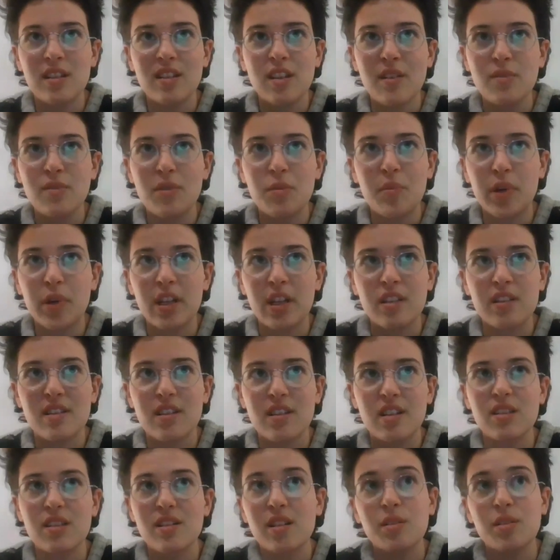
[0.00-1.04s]
never brings
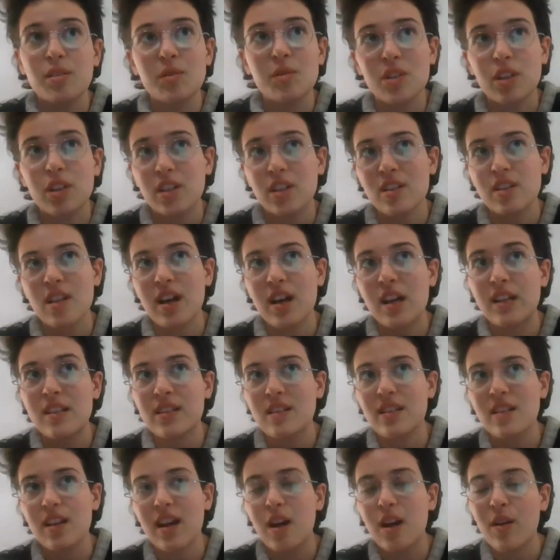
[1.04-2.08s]
a solution as
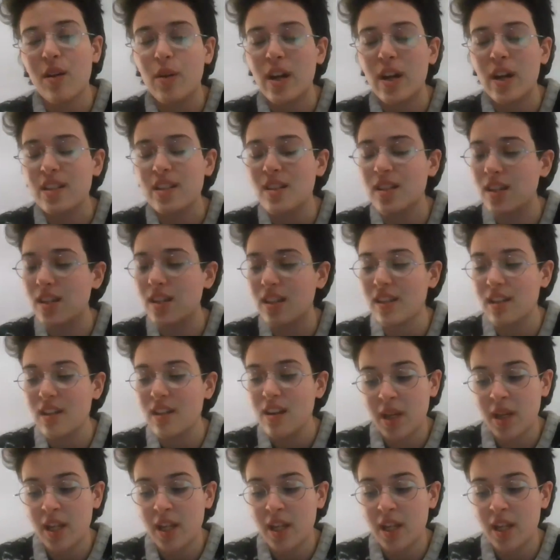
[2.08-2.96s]
how I see it.